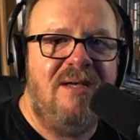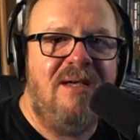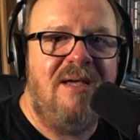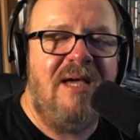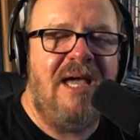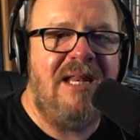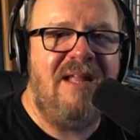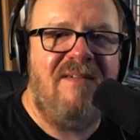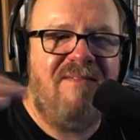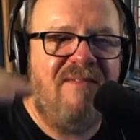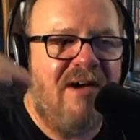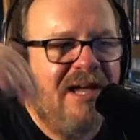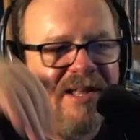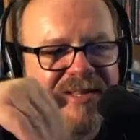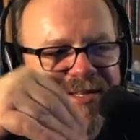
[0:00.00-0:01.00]
And he
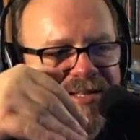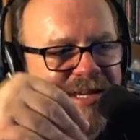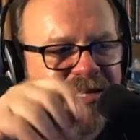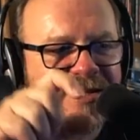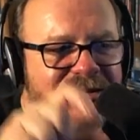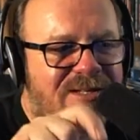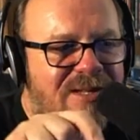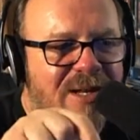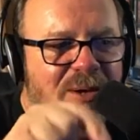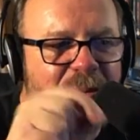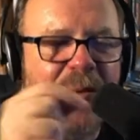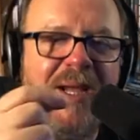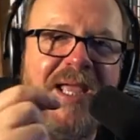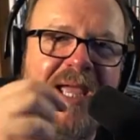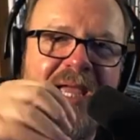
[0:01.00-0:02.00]
finds like this little
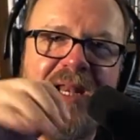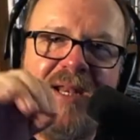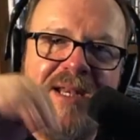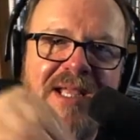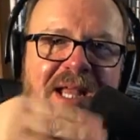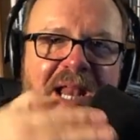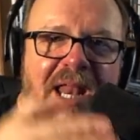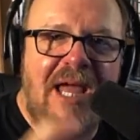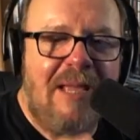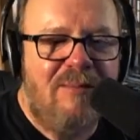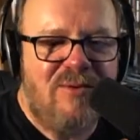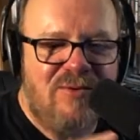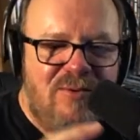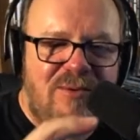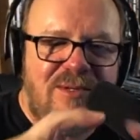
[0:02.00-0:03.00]
way in, and he
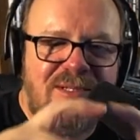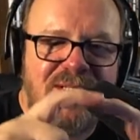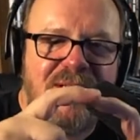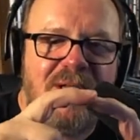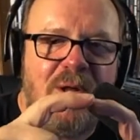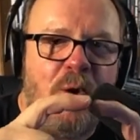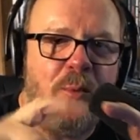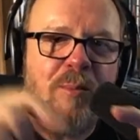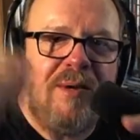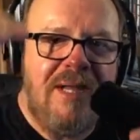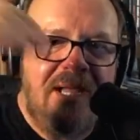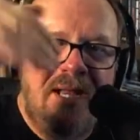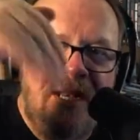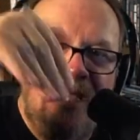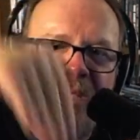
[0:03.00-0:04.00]
climbs through this little
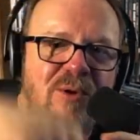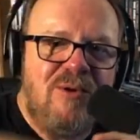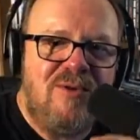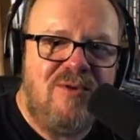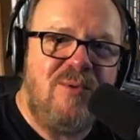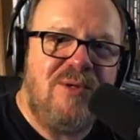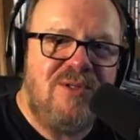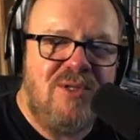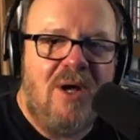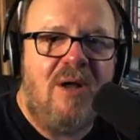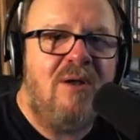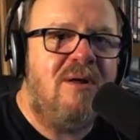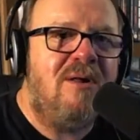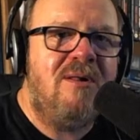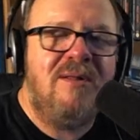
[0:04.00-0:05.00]
opening, and he goes through a
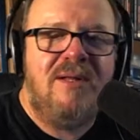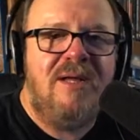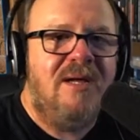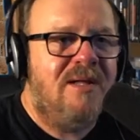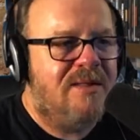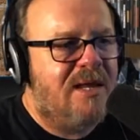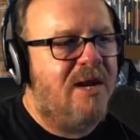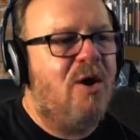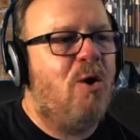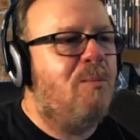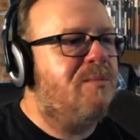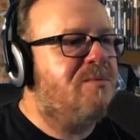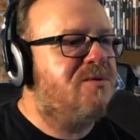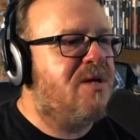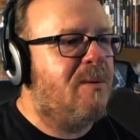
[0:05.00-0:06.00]
tunnel, and then it
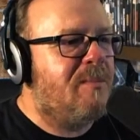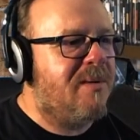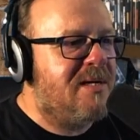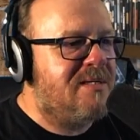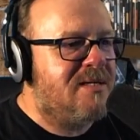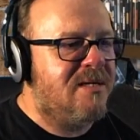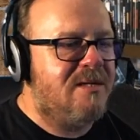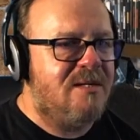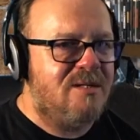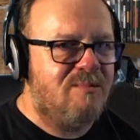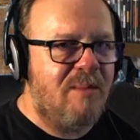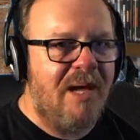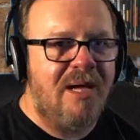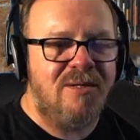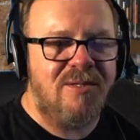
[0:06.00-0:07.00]
opens up, and he's in this
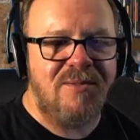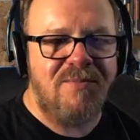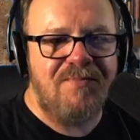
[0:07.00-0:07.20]
base.